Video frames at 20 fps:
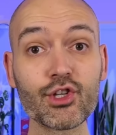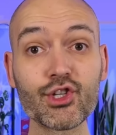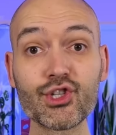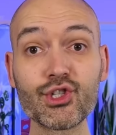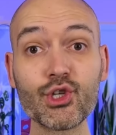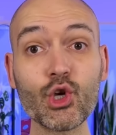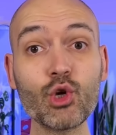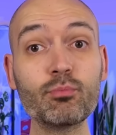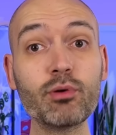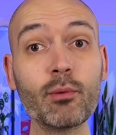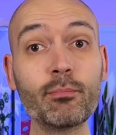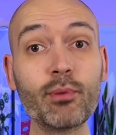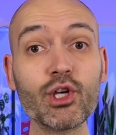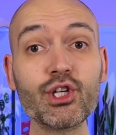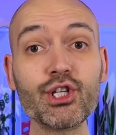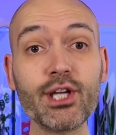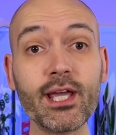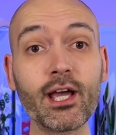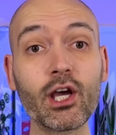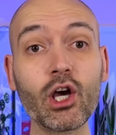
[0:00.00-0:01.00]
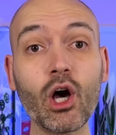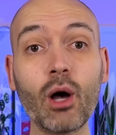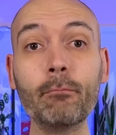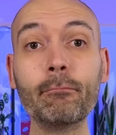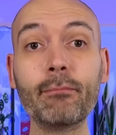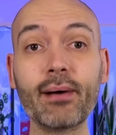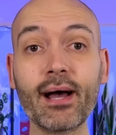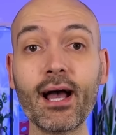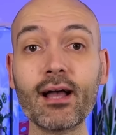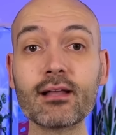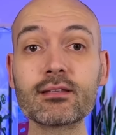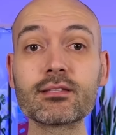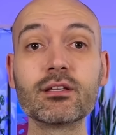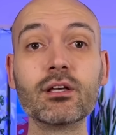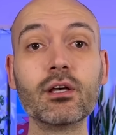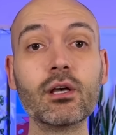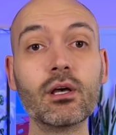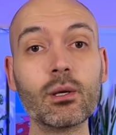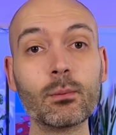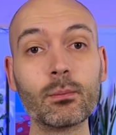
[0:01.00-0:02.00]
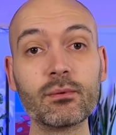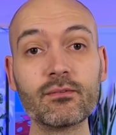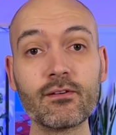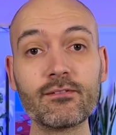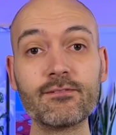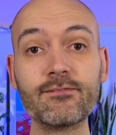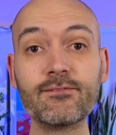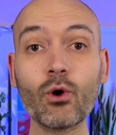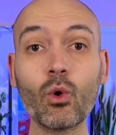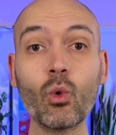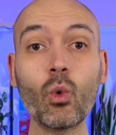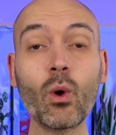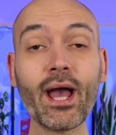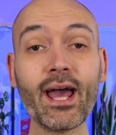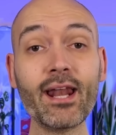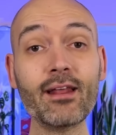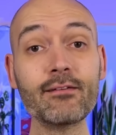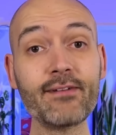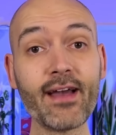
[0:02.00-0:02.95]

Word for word: super bushy and compact with a full head of